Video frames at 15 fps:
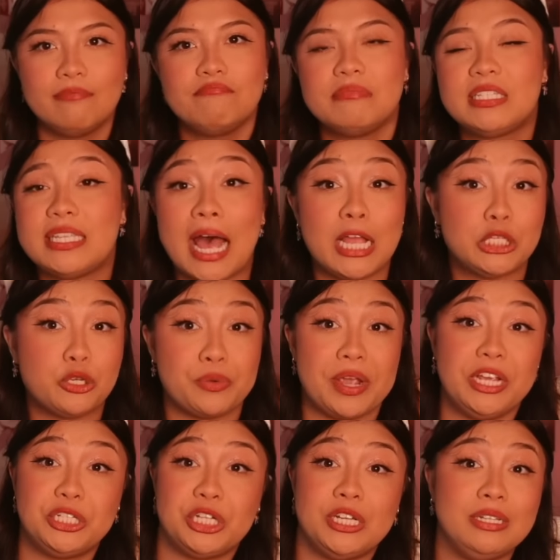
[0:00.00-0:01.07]

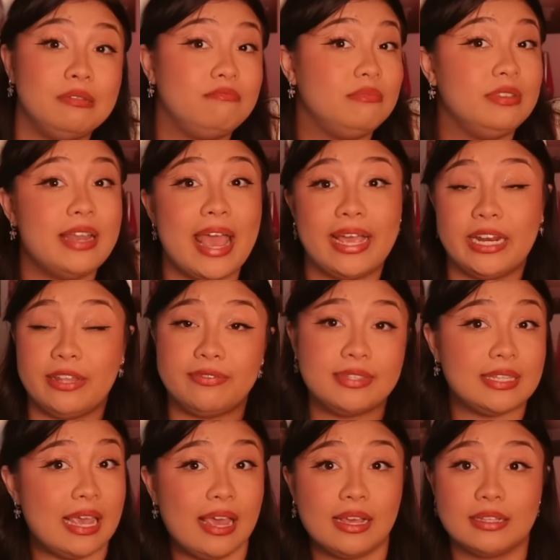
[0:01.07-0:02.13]
saturation
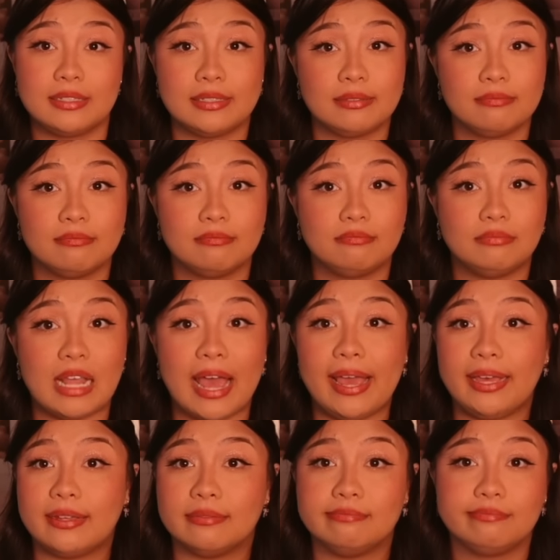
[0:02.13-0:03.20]
-6.
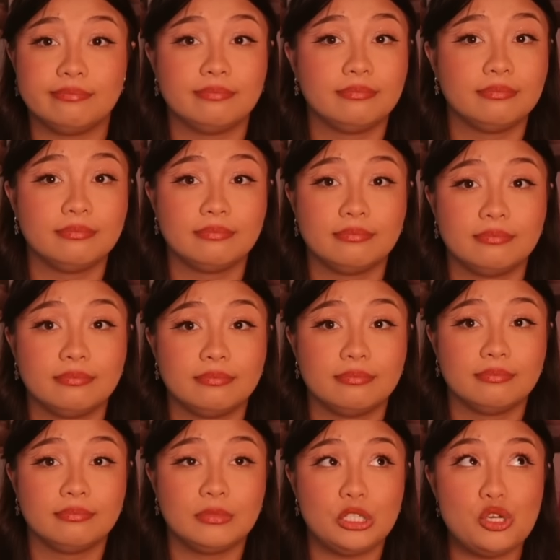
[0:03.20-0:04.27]
Like,
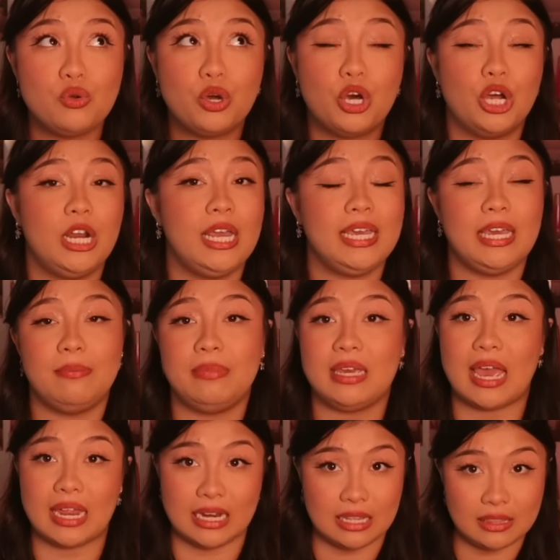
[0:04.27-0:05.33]
You couldn't give me
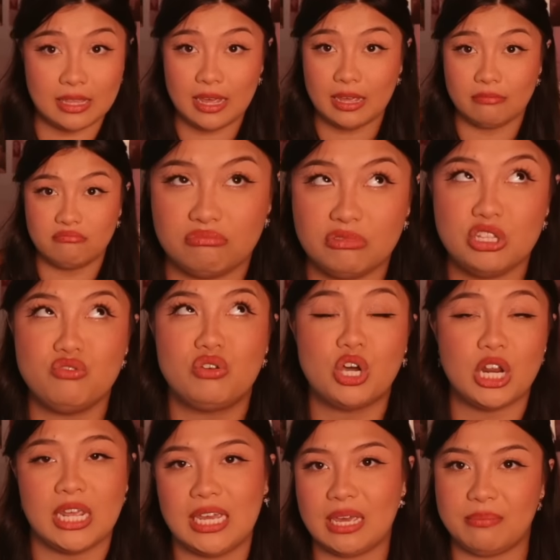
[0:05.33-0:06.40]
anything. You
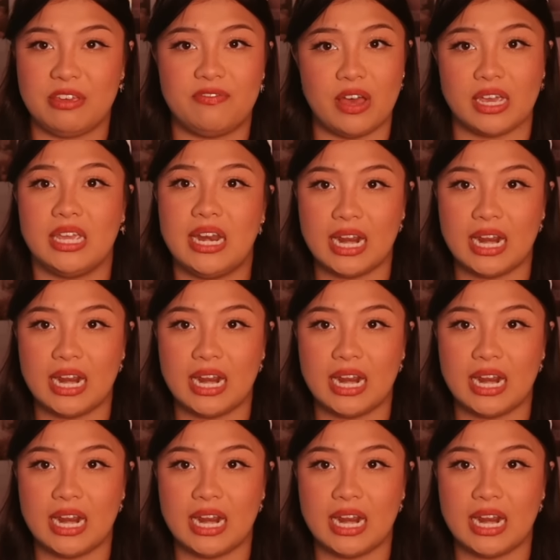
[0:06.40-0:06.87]
couldn't give me fucking